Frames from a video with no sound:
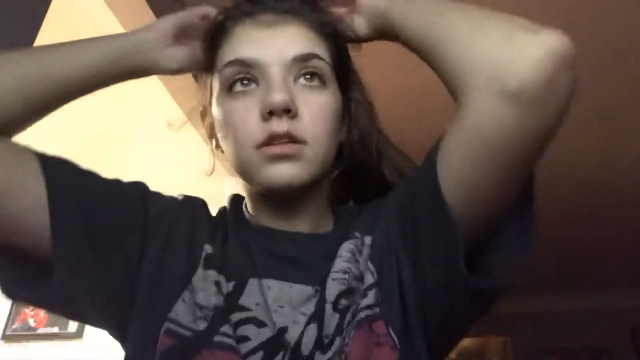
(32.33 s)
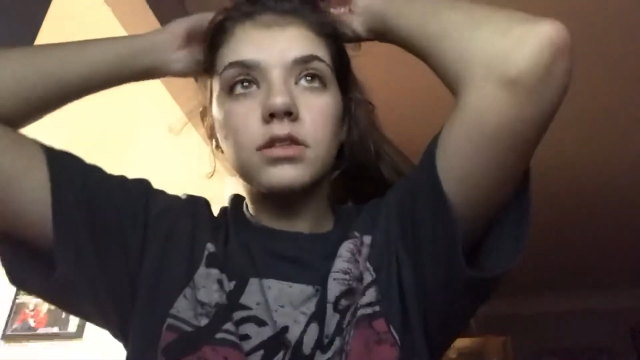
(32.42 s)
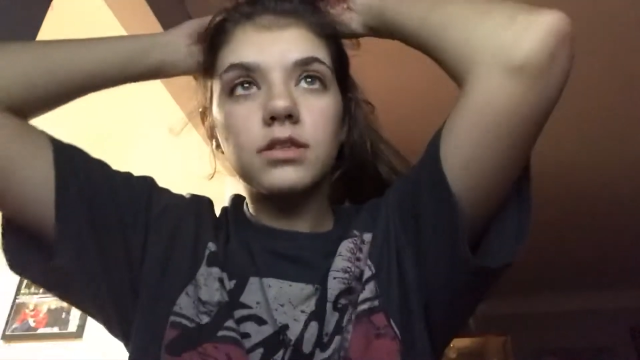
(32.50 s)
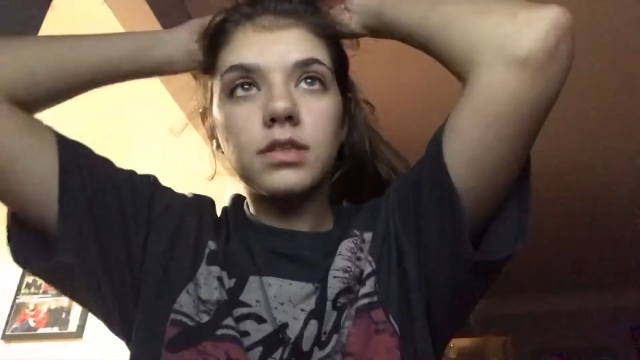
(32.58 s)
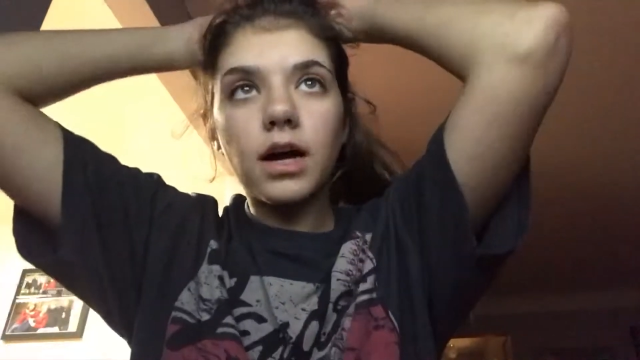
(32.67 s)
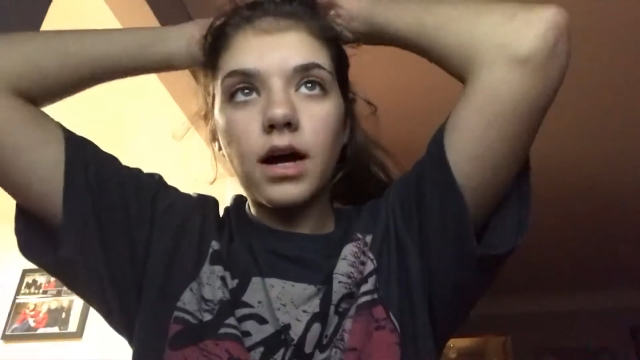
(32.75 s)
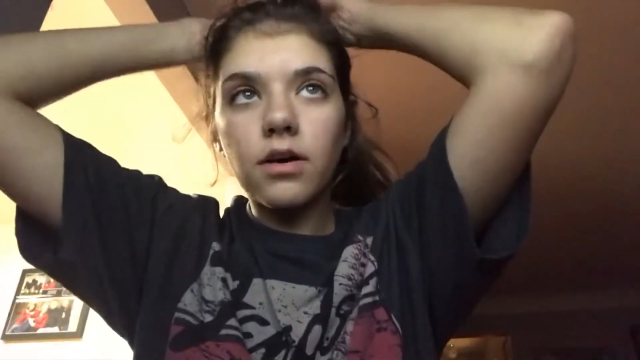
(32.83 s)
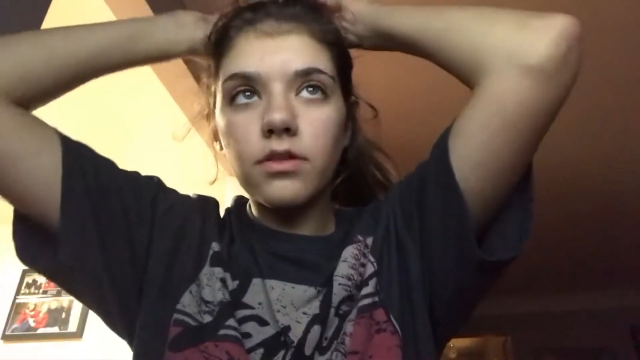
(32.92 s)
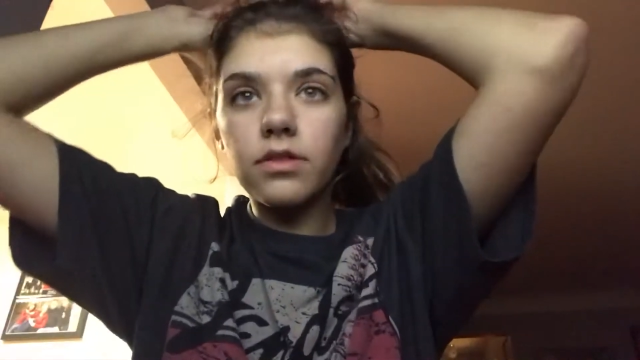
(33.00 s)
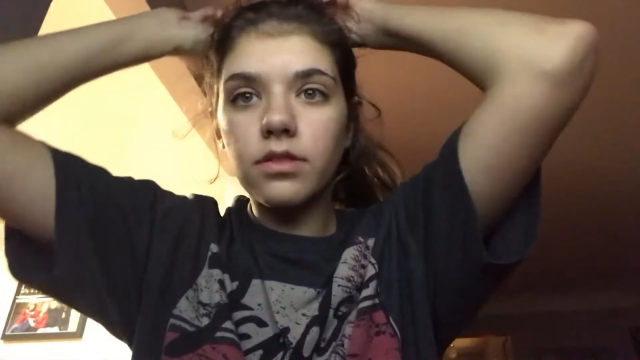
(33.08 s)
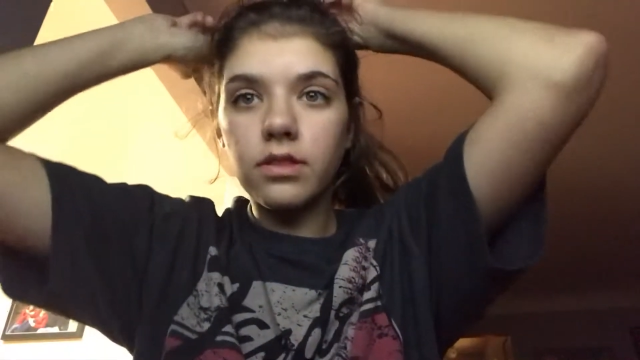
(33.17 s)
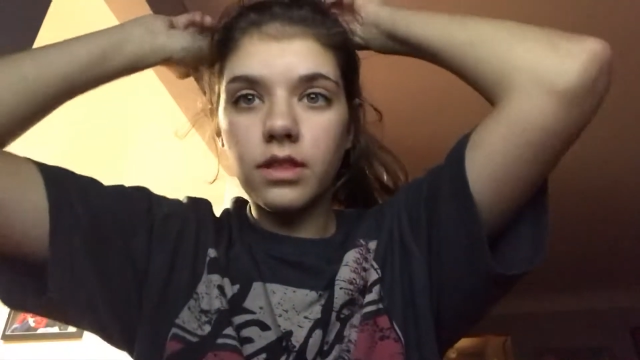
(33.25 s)
just how
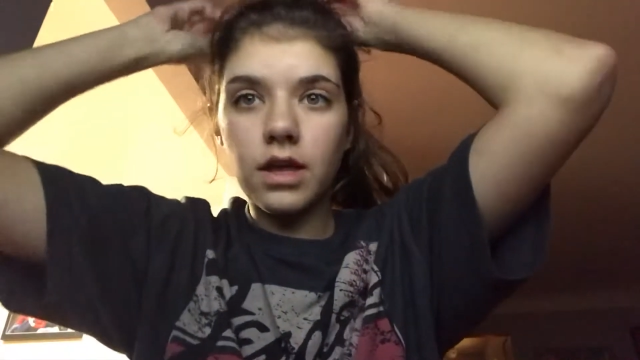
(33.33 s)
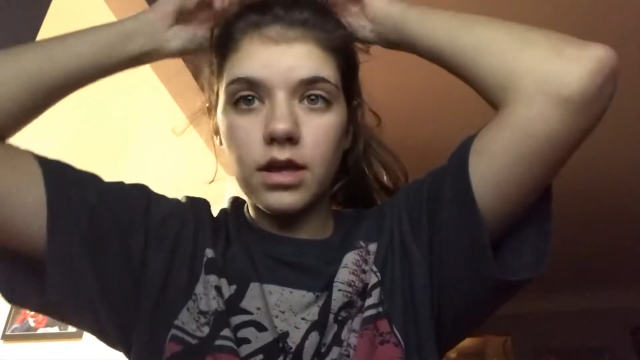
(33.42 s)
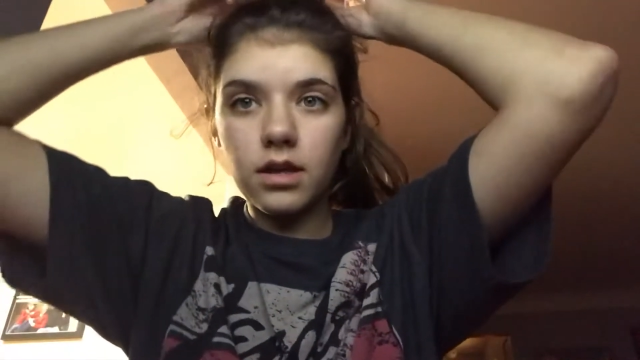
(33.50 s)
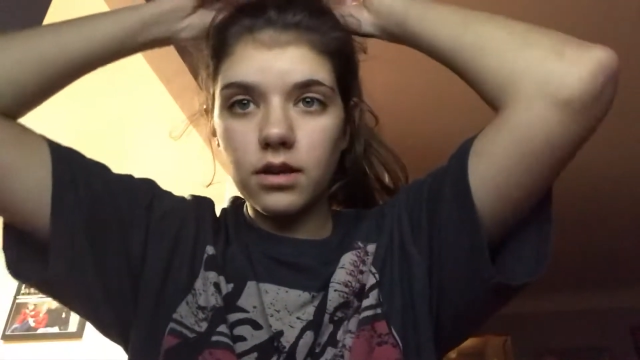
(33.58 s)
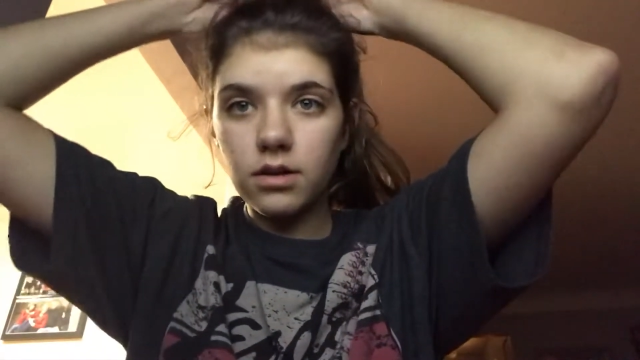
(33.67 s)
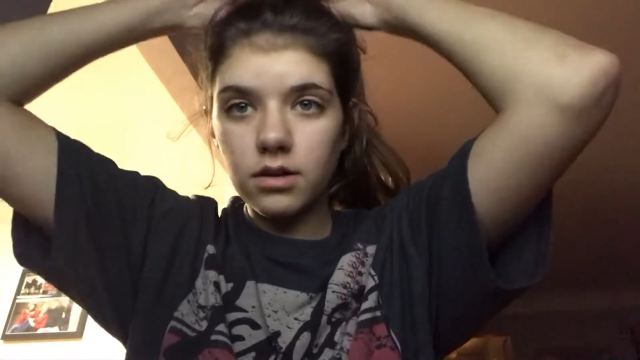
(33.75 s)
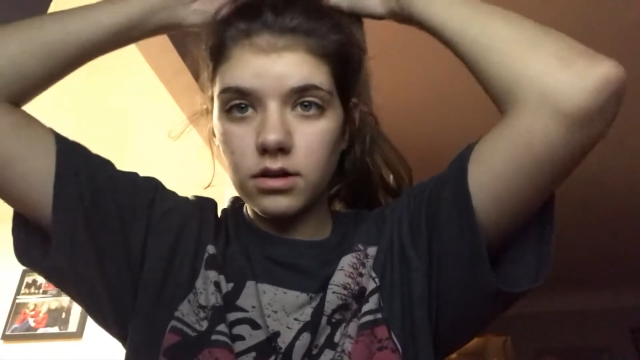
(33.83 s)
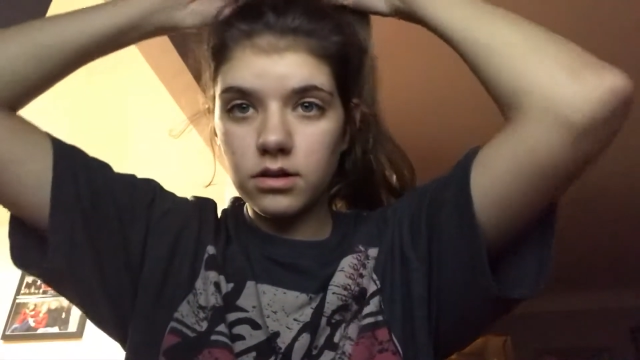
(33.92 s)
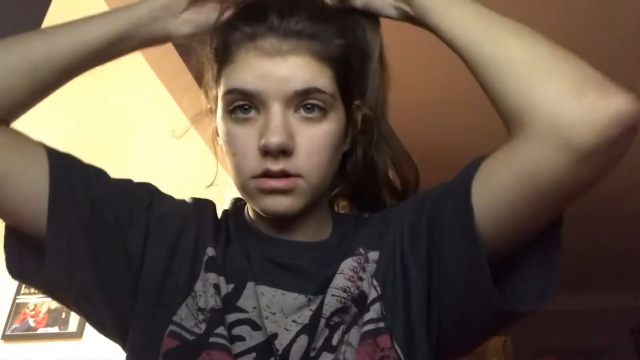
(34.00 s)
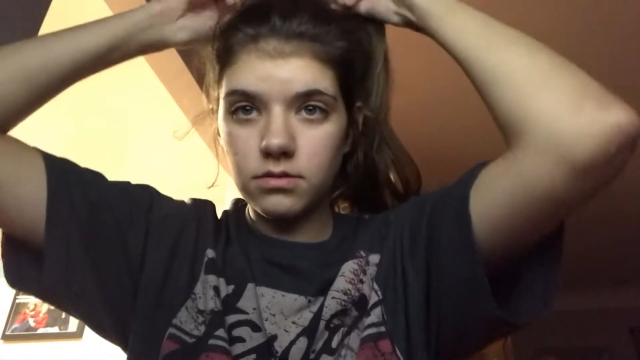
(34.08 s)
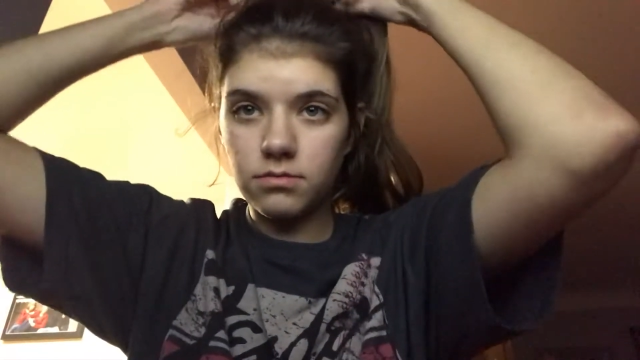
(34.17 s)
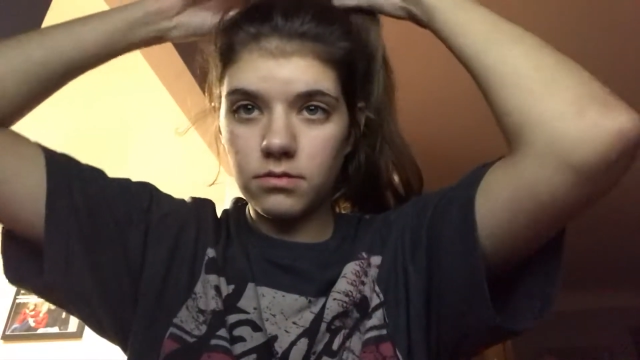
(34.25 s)
they
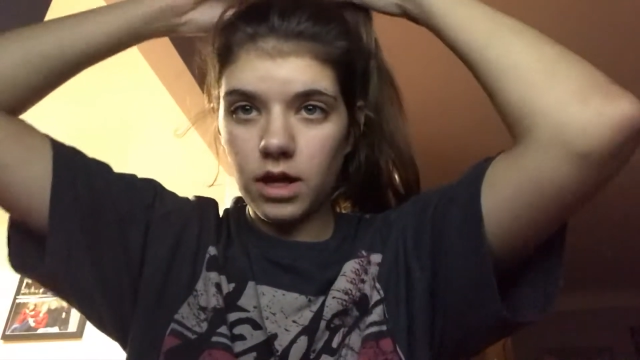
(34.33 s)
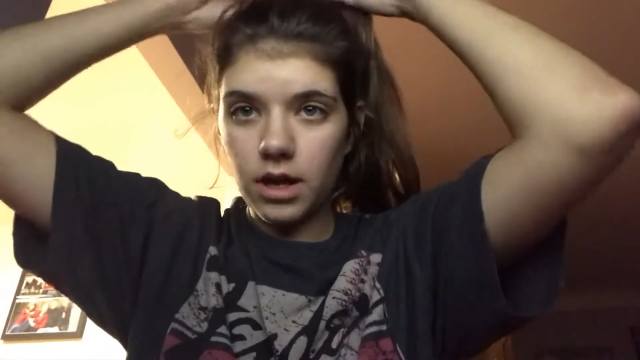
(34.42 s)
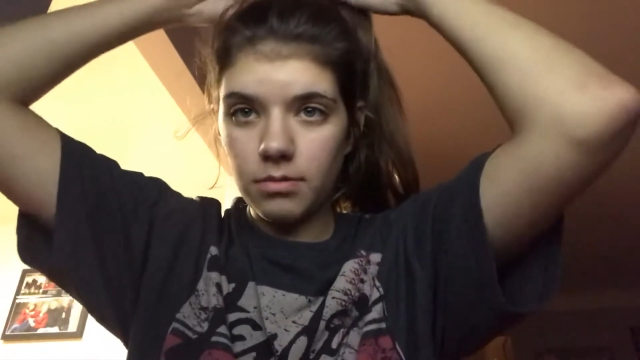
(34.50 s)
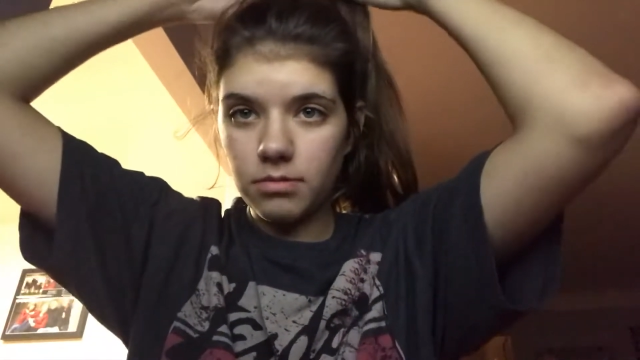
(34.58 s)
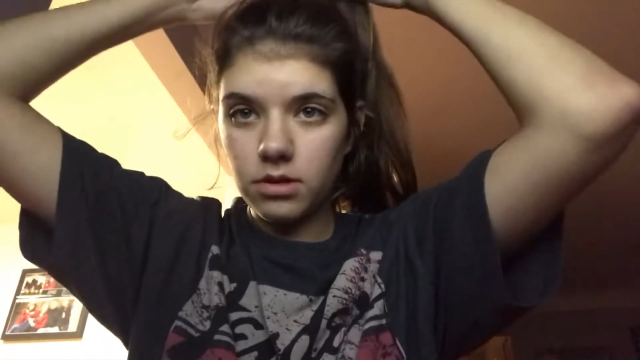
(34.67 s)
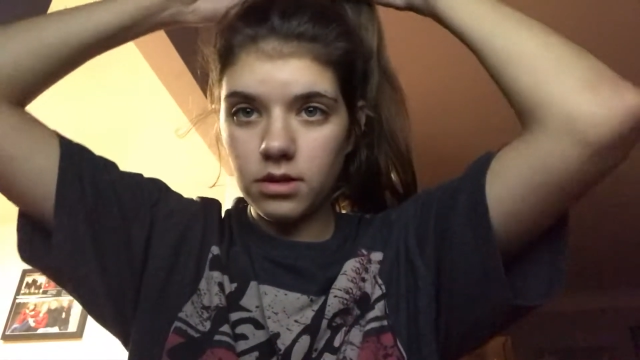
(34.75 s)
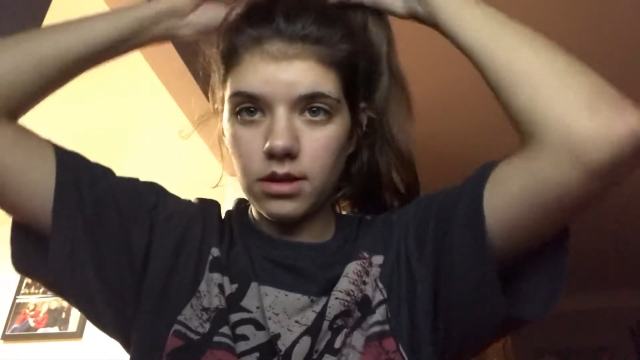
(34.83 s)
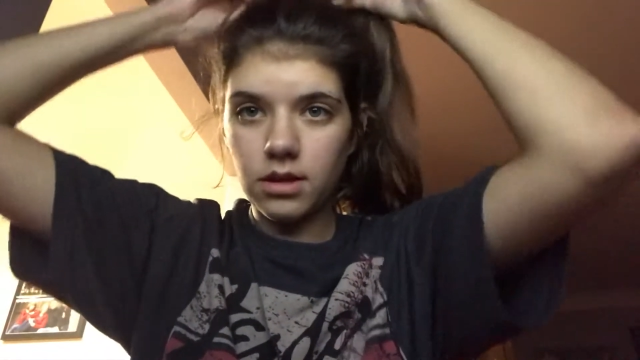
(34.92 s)
adapt and they